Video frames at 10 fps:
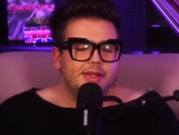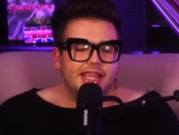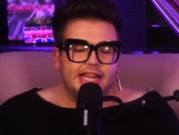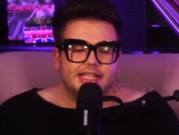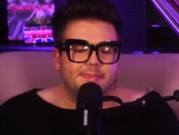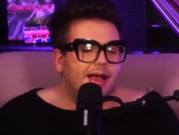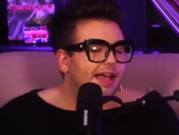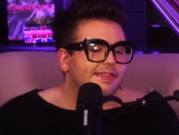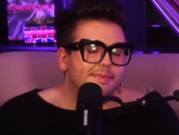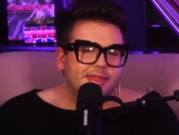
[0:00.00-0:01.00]
like to buy
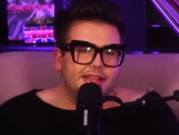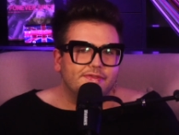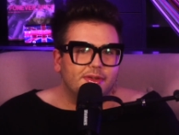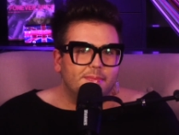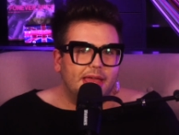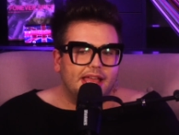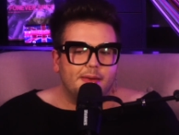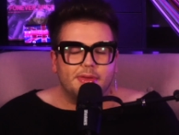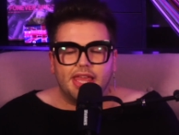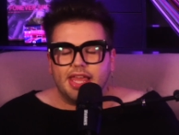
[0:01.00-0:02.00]
something from
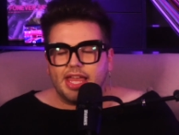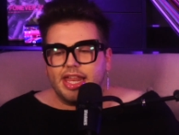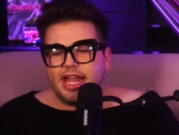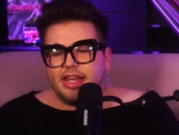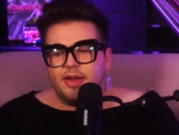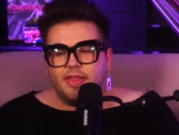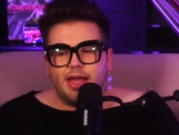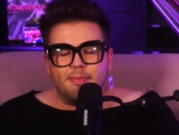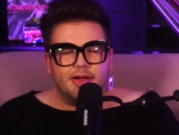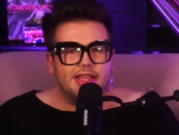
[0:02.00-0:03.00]
Makeup Geek. And I know
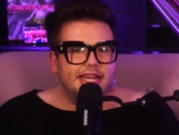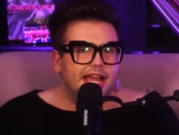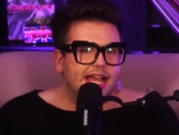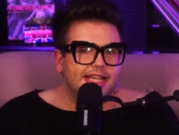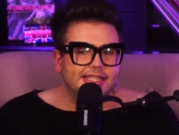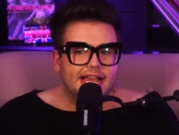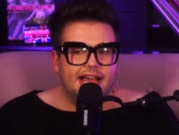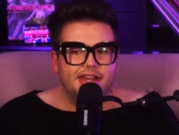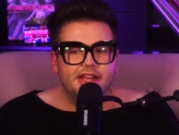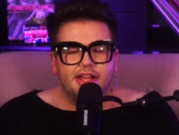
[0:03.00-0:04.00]
that Marlena has
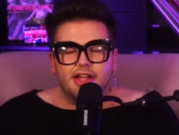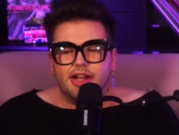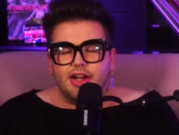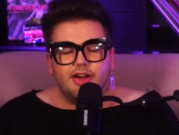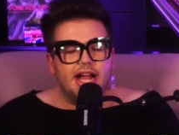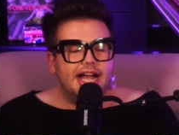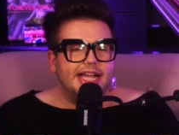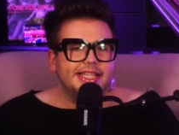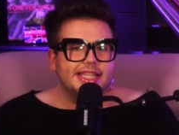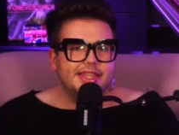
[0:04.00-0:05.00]
had her
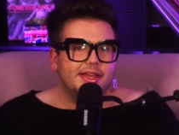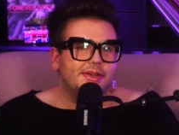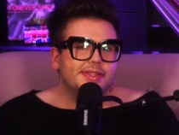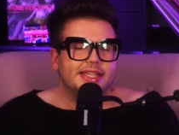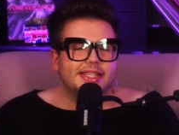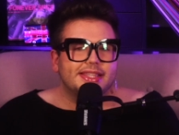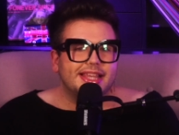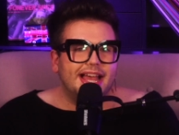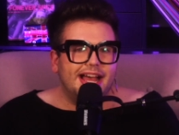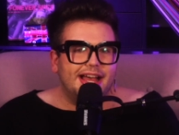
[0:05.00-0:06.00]
highs and lows as
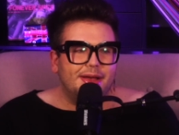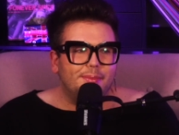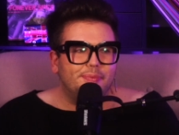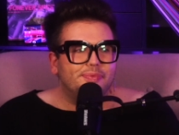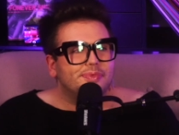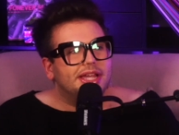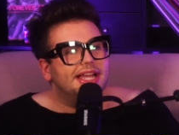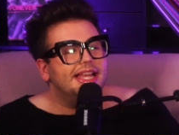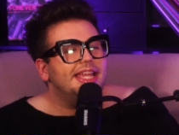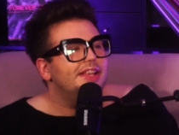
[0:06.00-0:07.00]
uh,
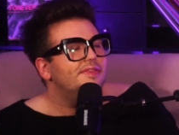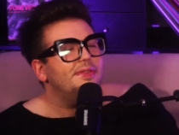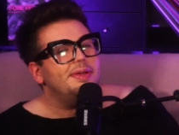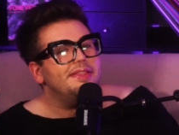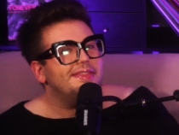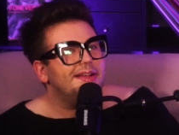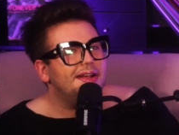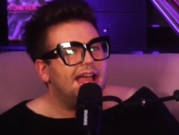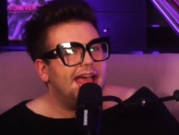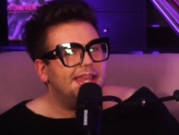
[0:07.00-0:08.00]
an
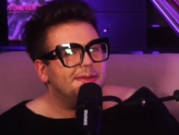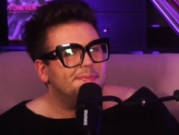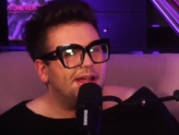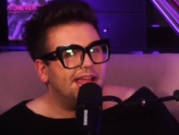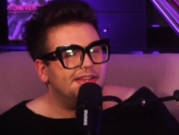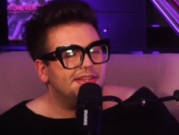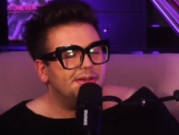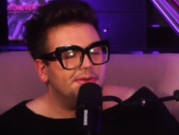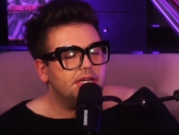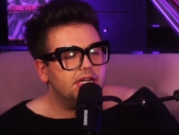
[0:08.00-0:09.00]
influencer and a brand
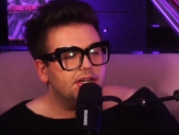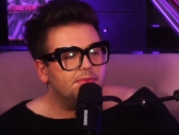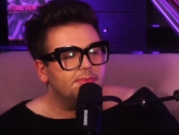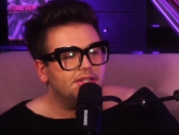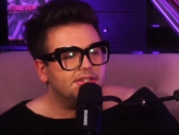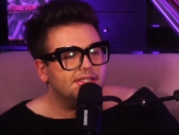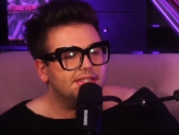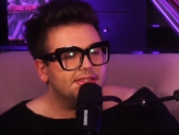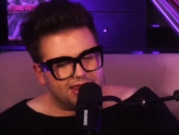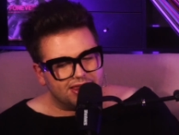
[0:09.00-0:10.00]
owner, which
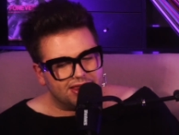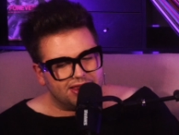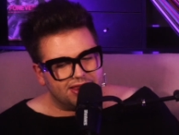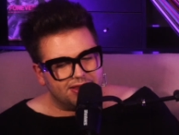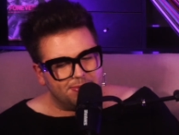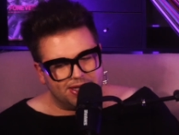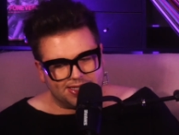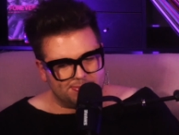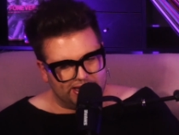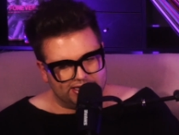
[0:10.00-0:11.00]
is to be
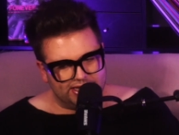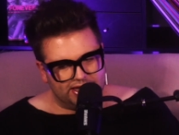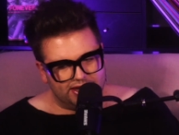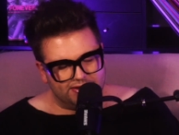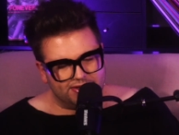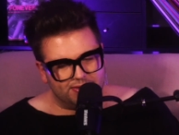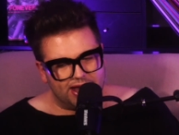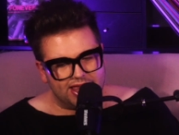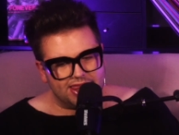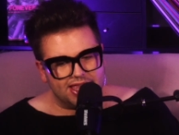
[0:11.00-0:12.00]
expected. So
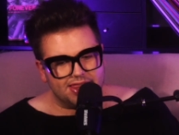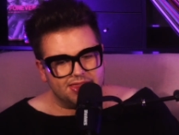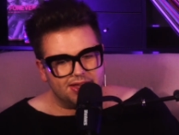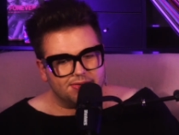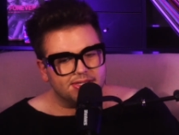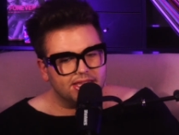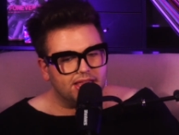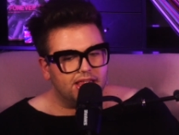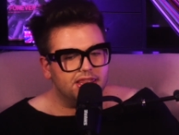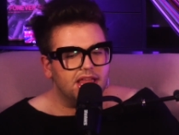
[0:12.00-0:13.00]
I think that there was a,
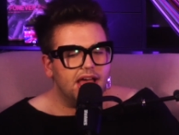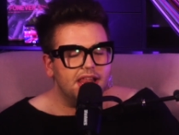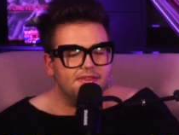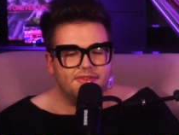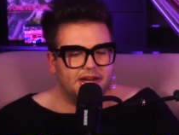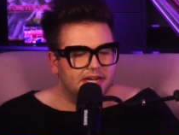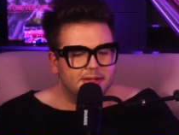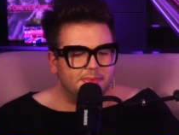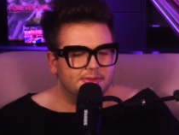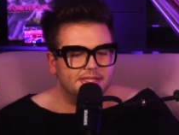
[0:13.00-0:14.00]
a lot of
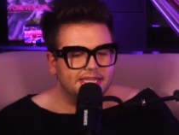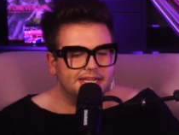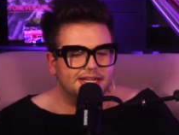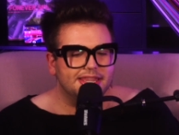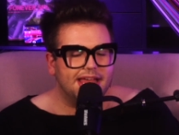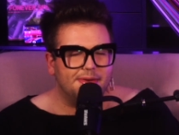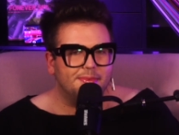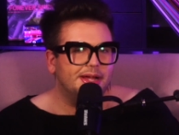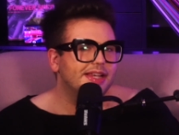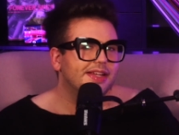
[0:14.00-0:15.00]
variables here that
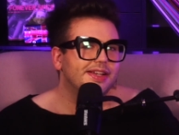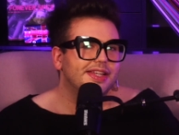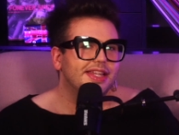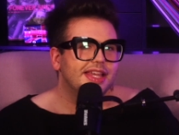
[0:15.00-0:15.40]
one could